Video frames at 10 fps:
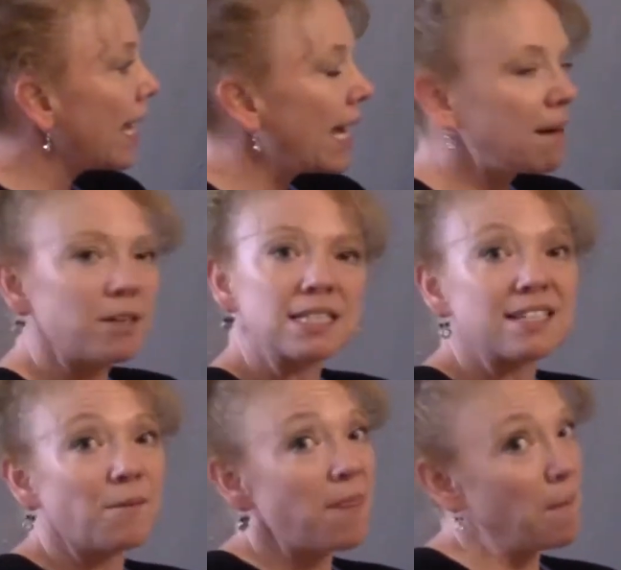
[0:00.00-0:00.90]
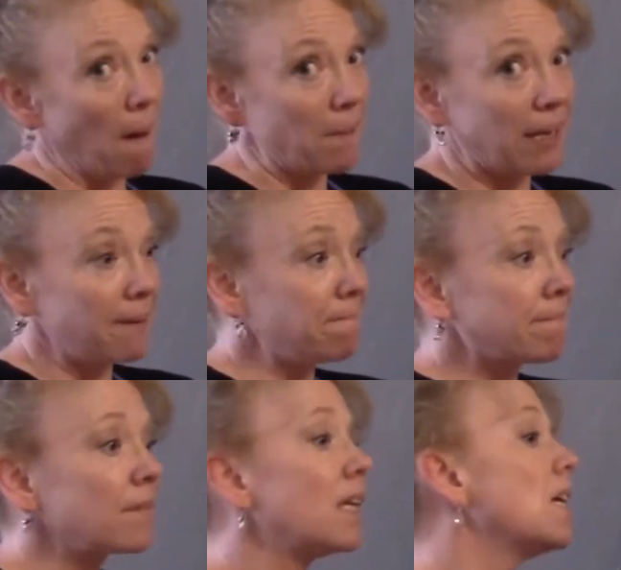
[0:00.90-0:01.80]
And I'm going to start with the pumpkin.
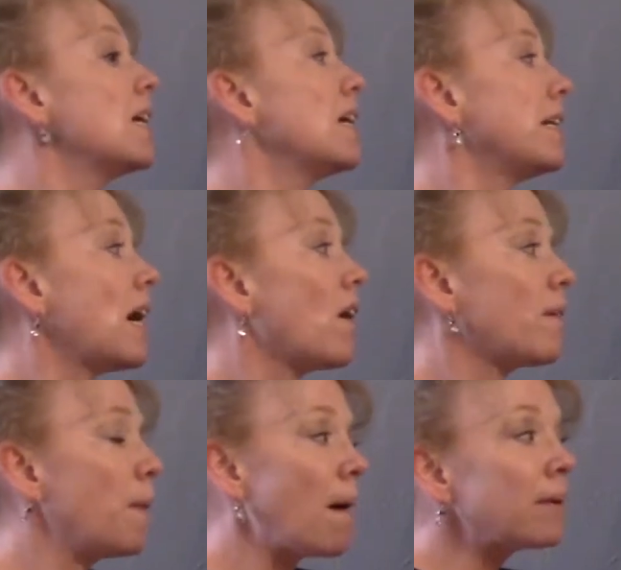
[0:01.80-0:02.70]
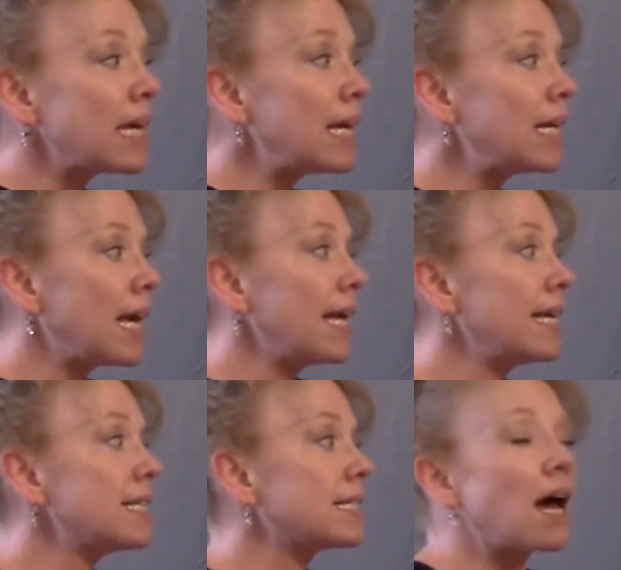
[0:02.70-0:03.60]
Now the pumpkin
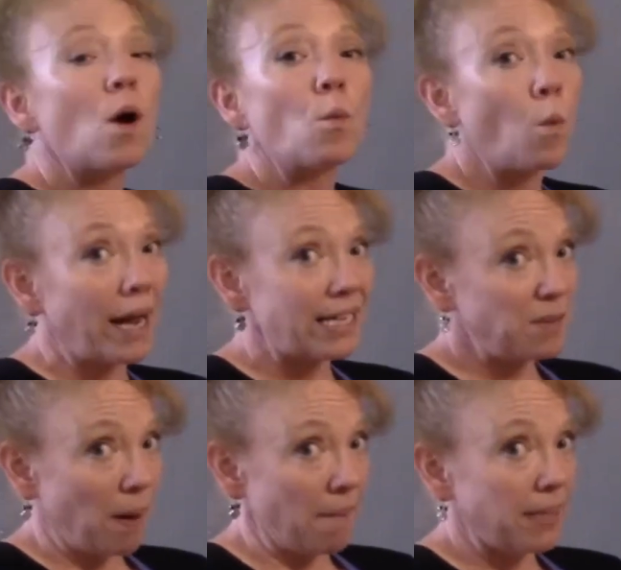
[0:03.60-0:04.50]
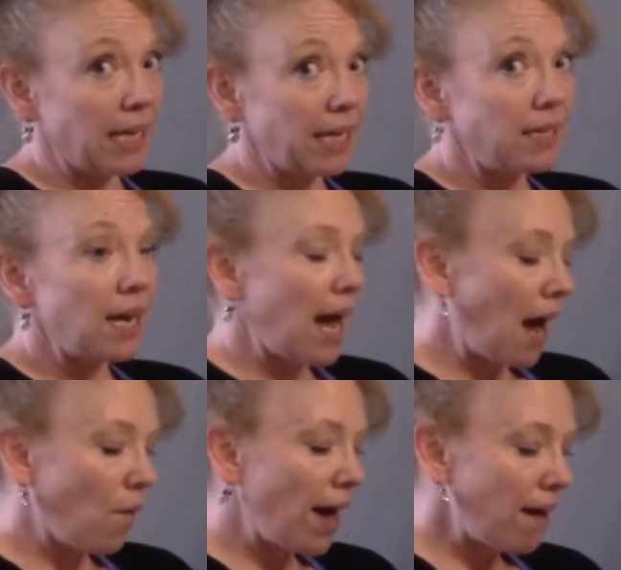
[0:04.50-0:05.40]
is a white pumpkin.
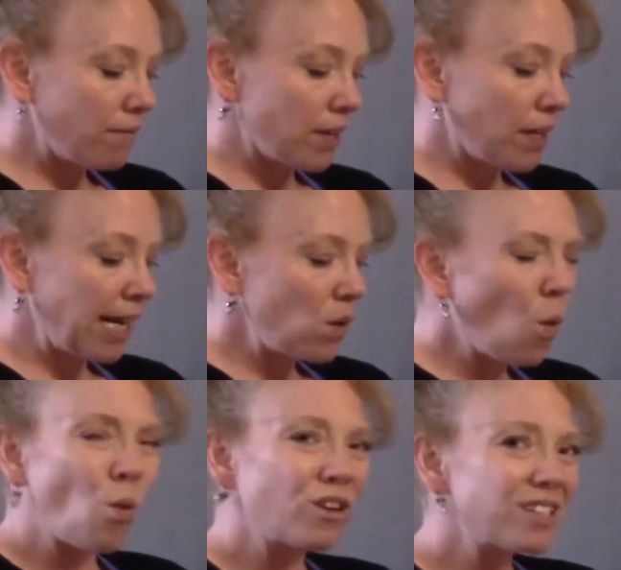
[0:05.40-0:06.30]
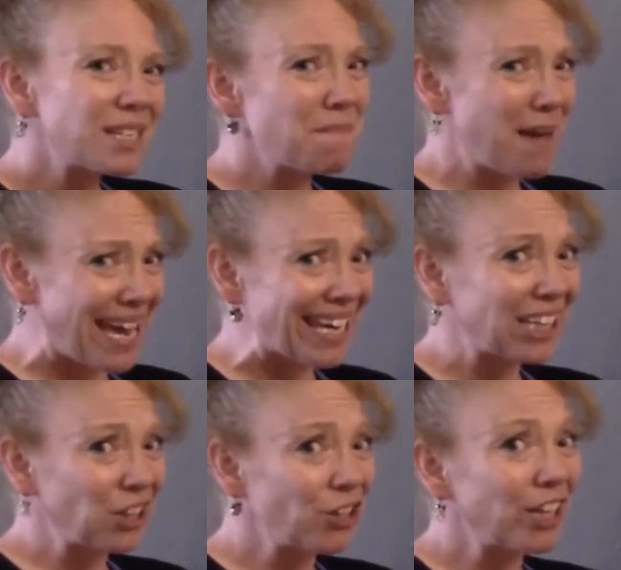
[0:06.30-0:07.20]
However, in order to make
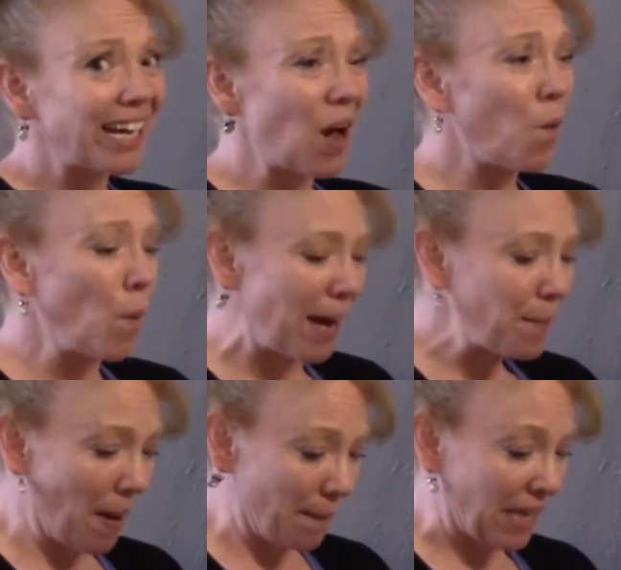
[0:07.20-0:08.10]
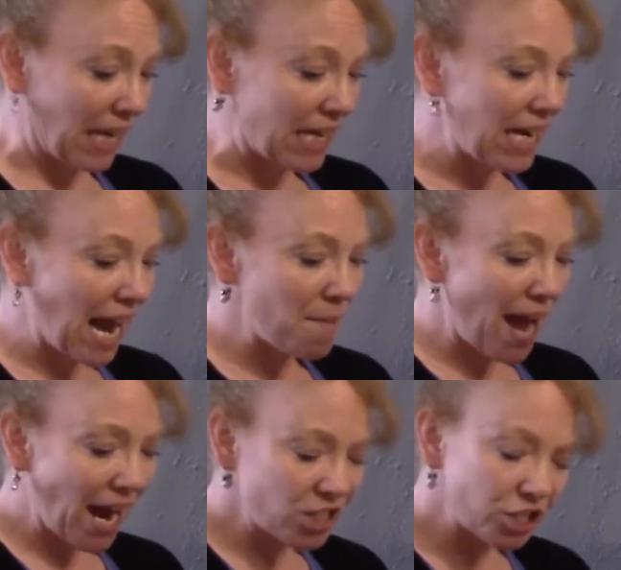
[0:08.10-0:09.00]
it look like a white pumpkin, I'm
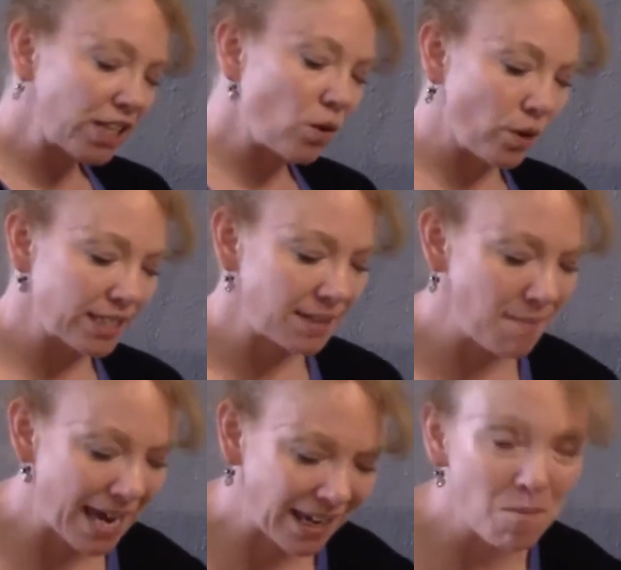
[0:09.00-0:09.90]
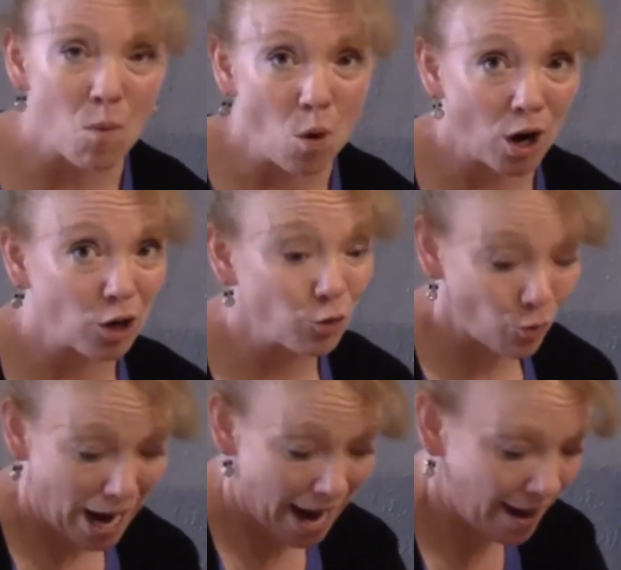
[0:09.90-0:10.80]
actually going to make it more
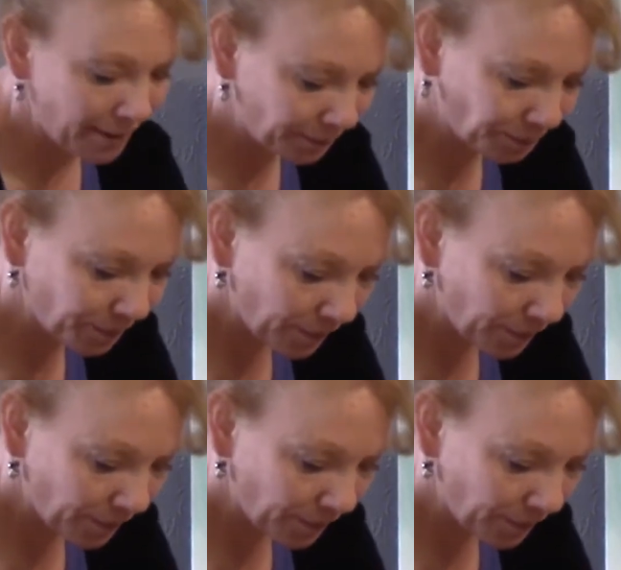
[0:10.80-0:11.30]
gray.